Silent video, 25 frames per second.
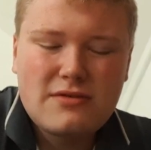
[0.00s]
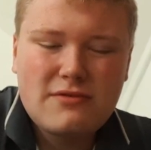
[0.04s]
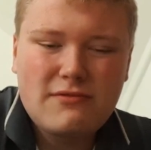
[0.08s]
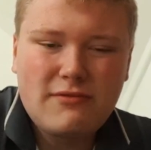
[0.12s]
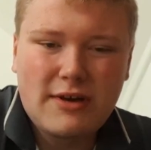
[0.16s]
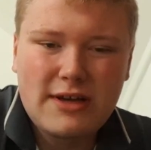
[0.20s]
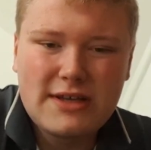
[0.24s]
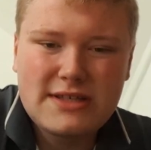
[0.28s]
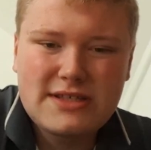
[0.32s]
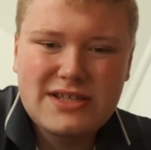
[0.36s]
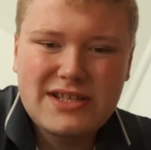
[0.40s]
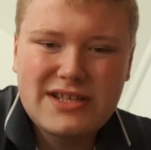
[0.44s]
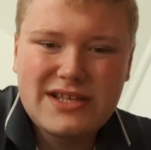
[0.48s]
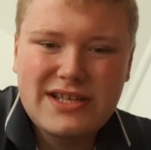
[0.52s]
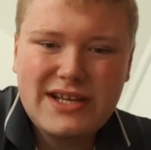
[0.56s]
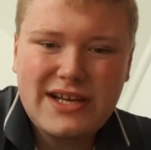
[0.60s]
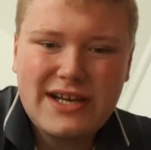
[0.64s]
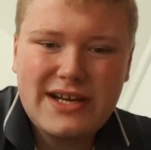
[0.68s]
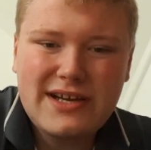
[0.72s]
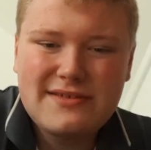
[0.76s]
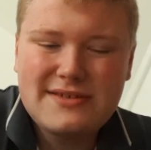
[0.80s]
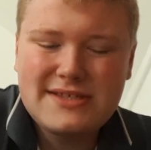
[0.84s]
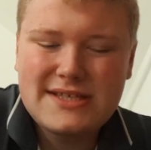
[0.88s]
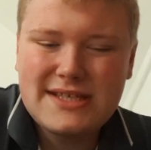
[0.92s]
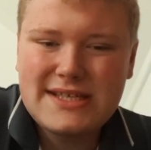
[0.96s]
Was going to
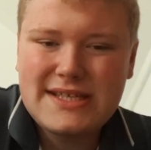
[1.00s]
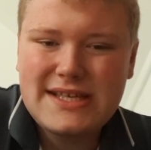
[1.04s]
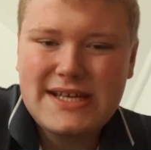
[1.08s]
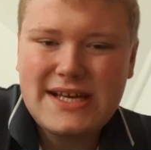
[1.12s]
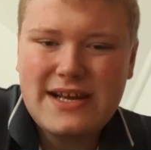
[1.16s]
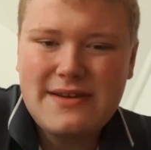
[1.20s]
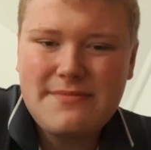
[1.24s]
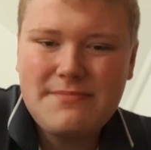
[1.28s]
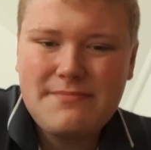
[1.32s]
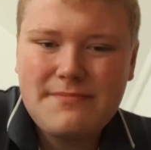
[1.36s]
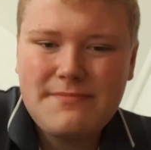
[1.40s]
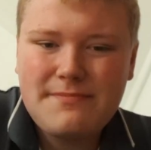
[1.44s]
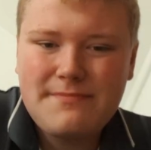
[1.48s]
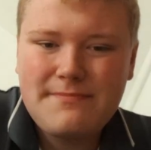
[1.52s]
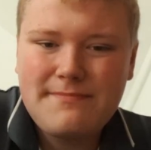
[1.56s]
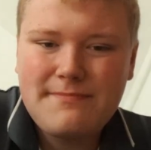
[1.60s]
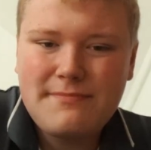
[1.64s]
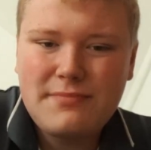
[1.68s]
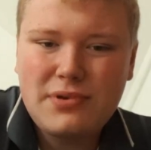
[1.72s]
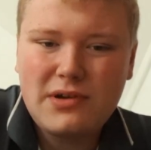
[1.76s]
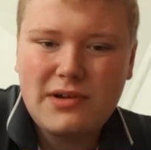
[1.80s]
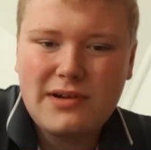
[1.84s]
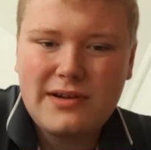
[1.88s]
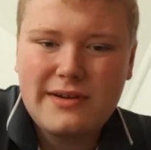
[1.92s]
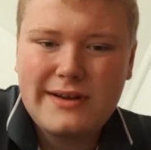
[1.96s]
go today,
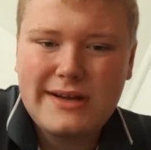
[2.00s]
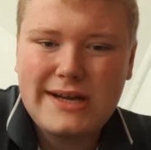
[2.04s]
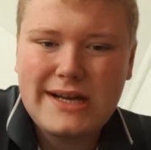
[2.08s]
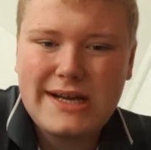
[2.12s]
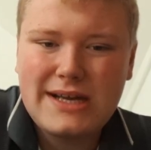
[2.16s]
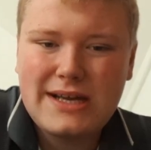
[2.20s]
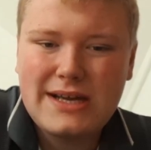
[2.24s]
but